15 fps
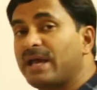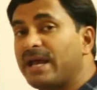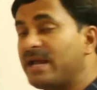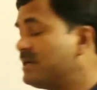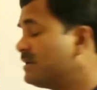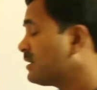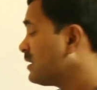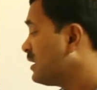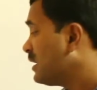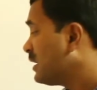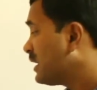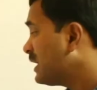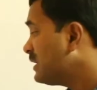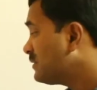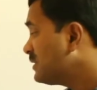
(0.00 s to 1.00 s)
And
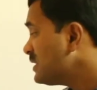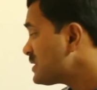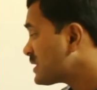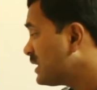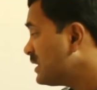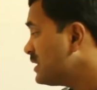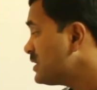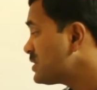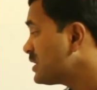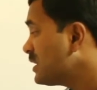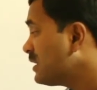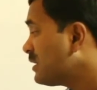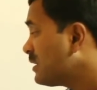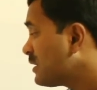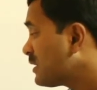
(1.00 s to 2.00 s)
in this
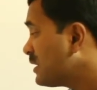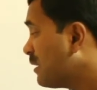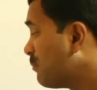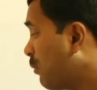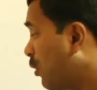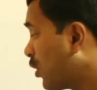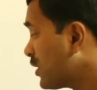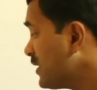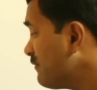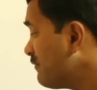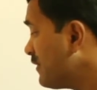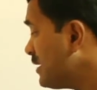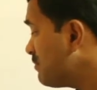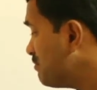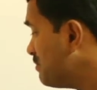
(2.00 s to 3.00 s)
condition, the body
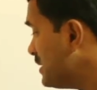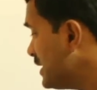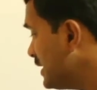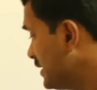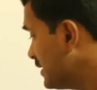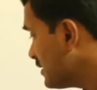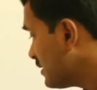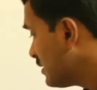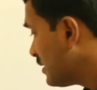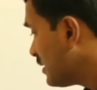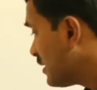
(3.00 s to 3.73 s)
will bleed.